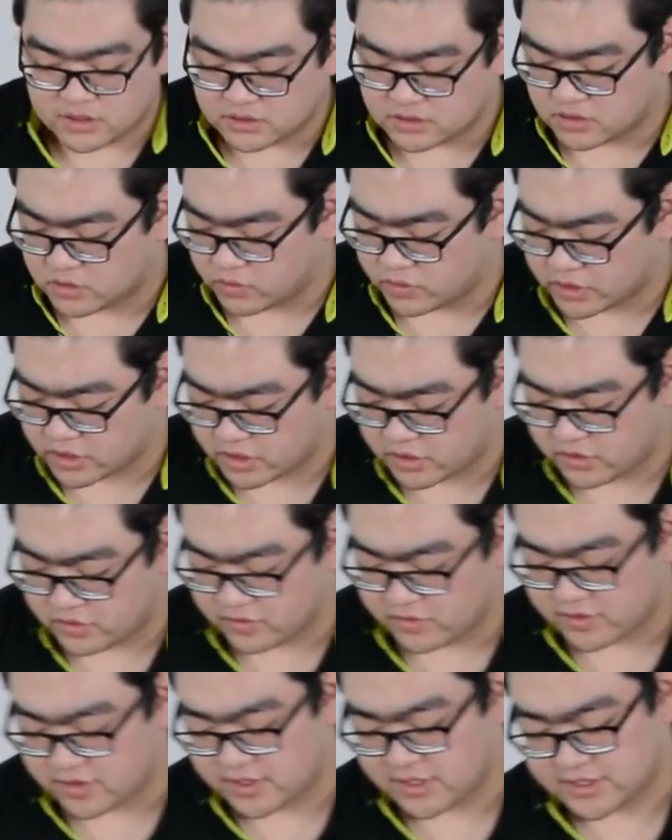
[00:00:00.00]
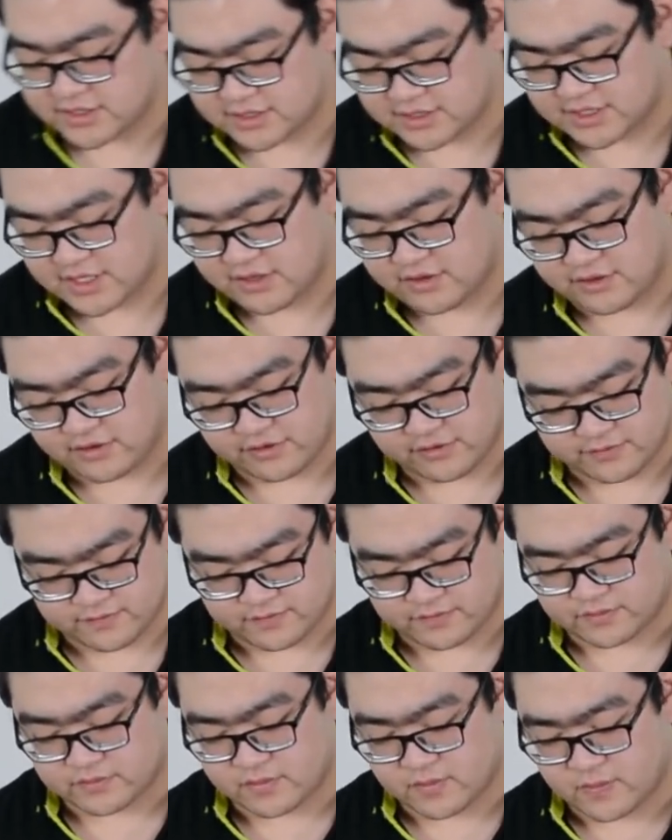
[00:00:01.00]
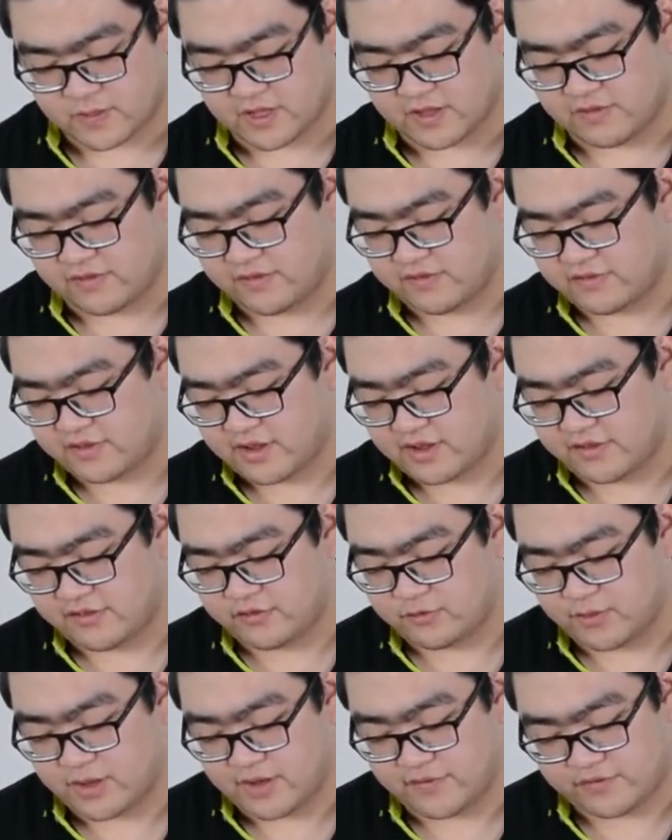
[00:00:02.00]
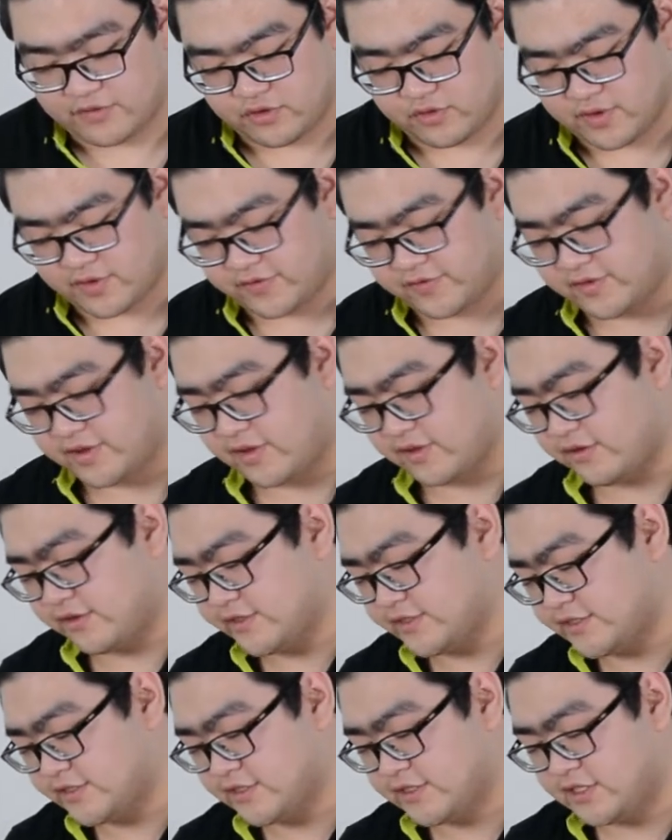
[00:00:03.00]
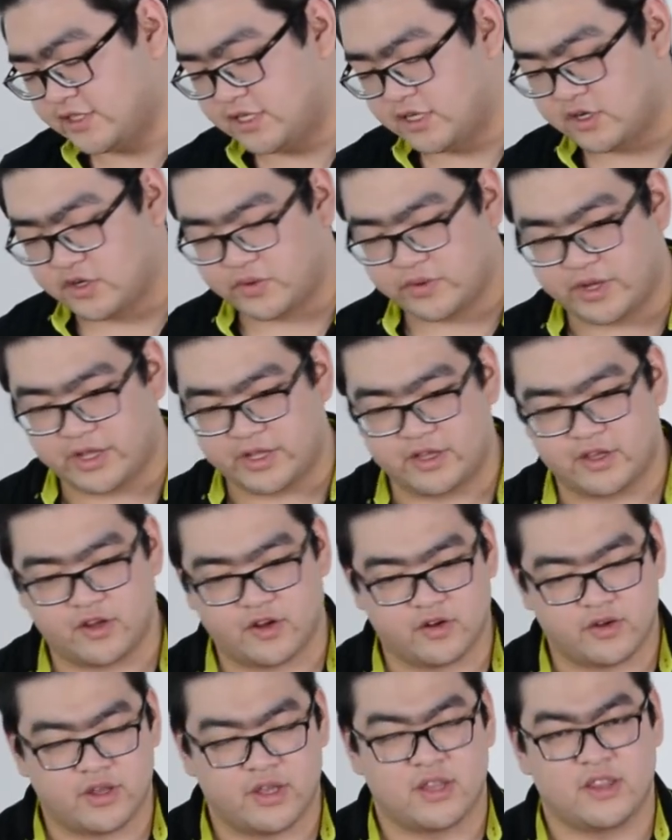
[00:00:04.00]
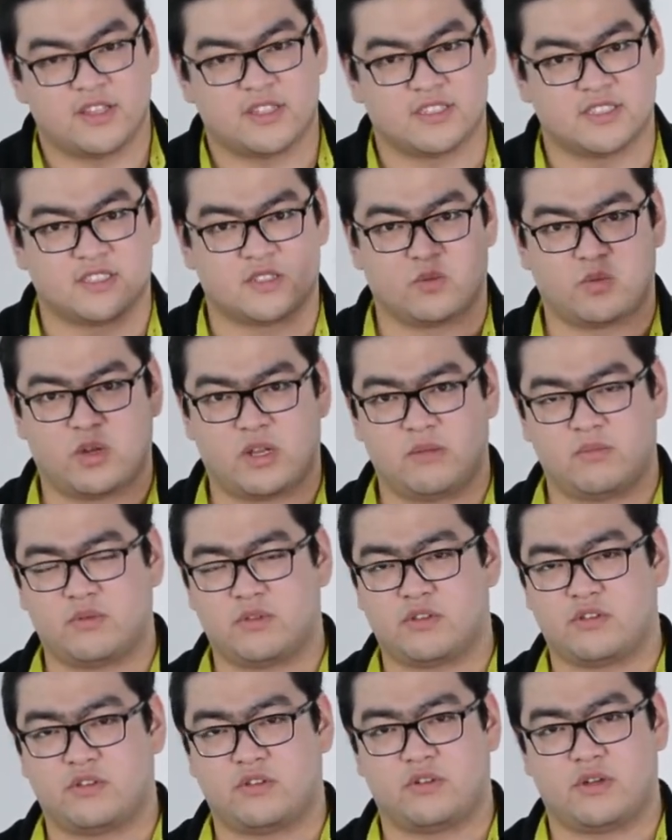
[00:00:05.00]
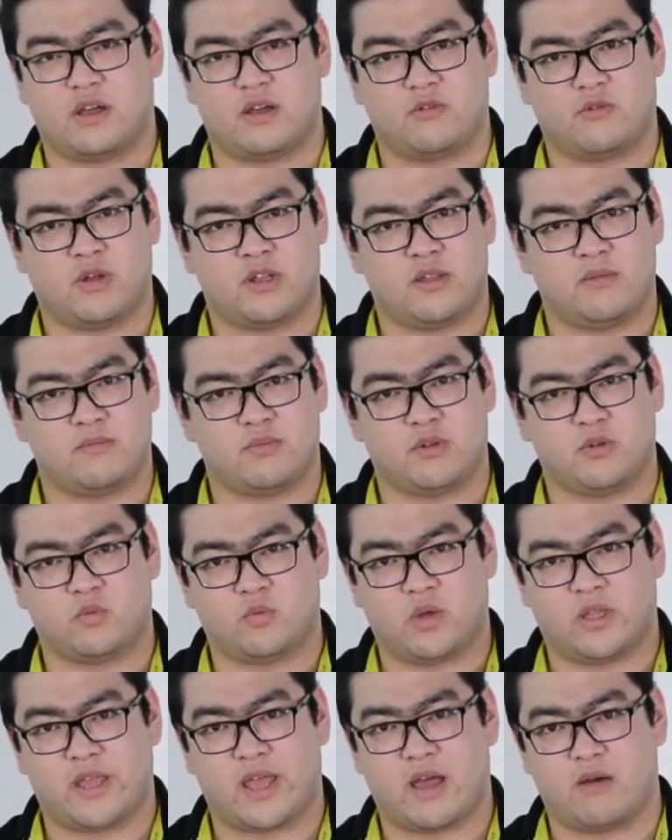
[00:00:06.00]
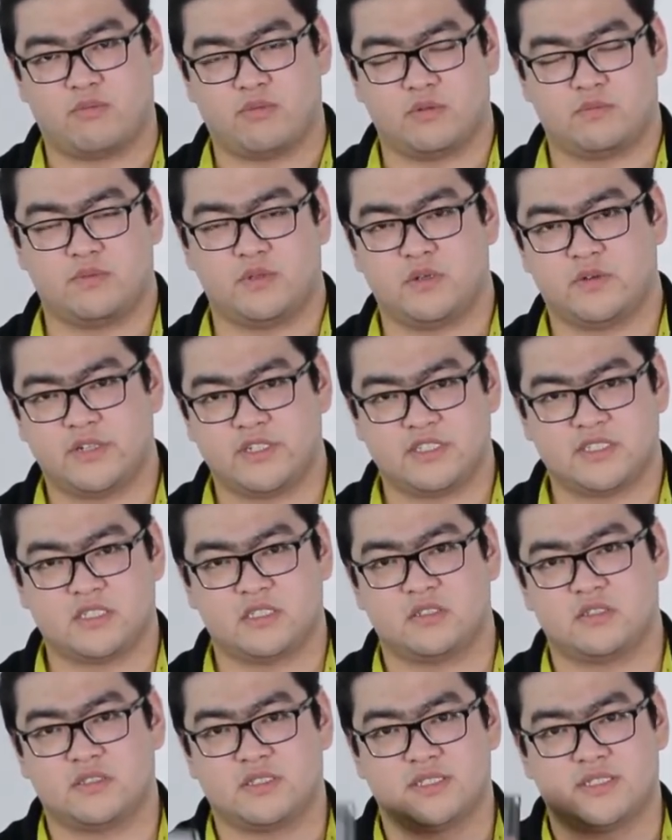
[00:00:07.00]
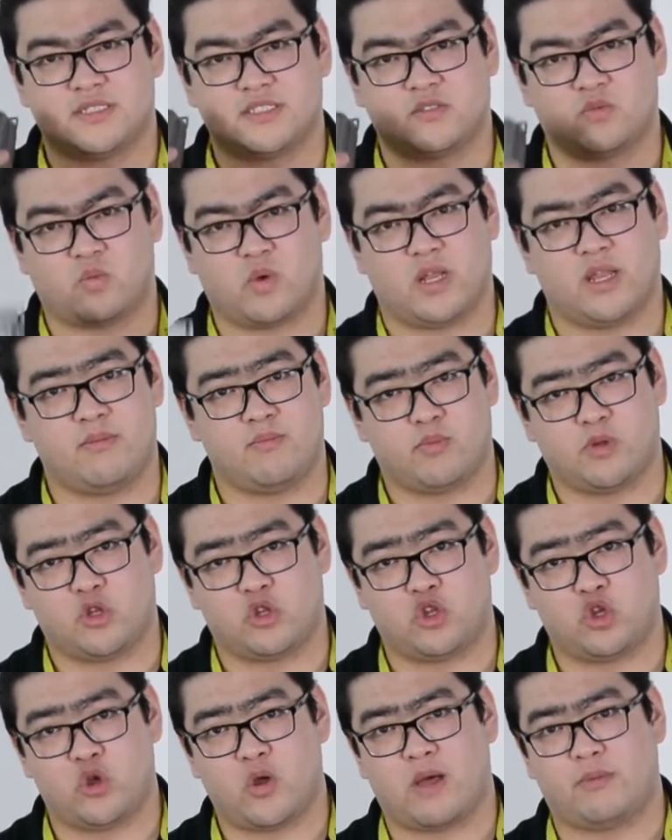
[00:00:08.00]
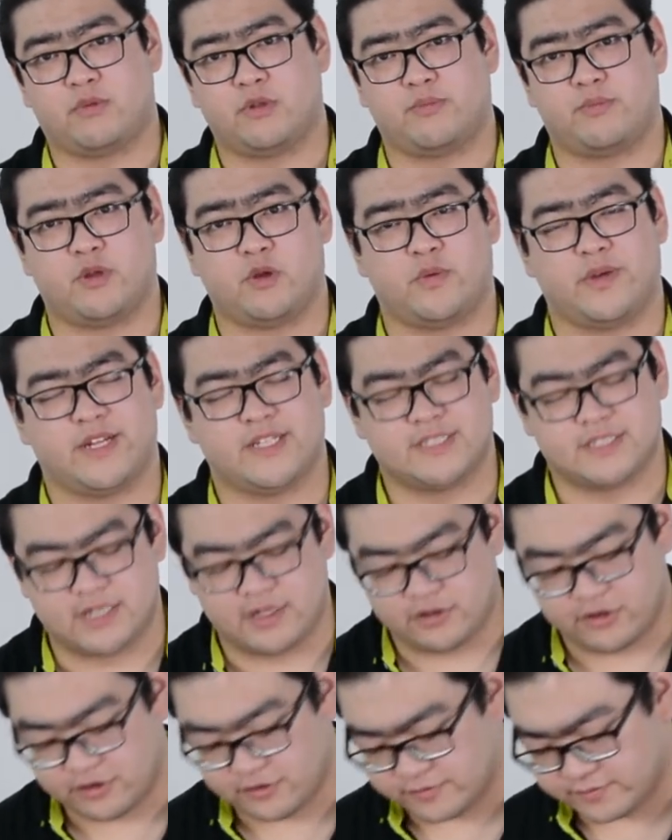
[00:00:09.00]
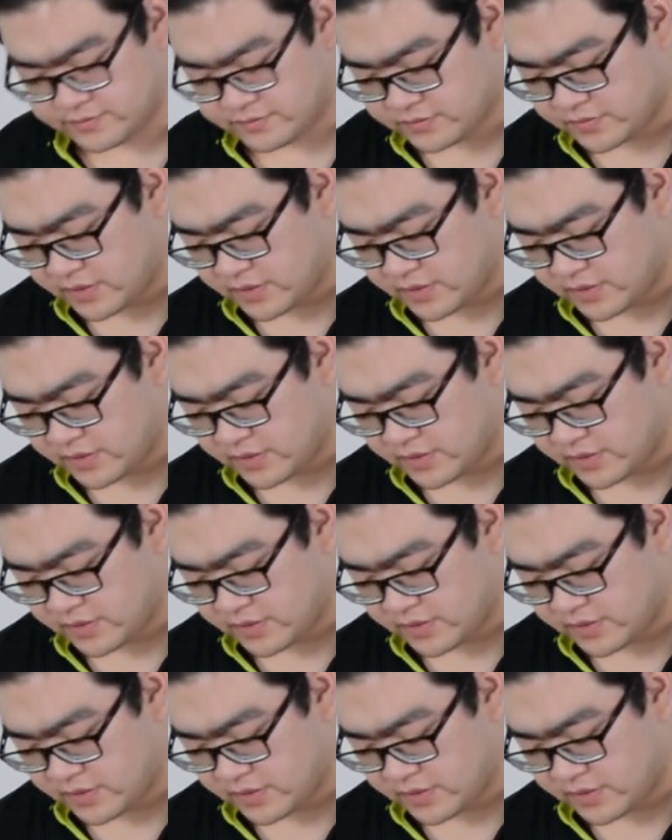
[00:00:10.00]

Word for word: So we're going to use an extender. In this case, we have two extenders. Right here, this is the one input, two out, one input, one output P O E extender. This is the one input, two output P O E extender.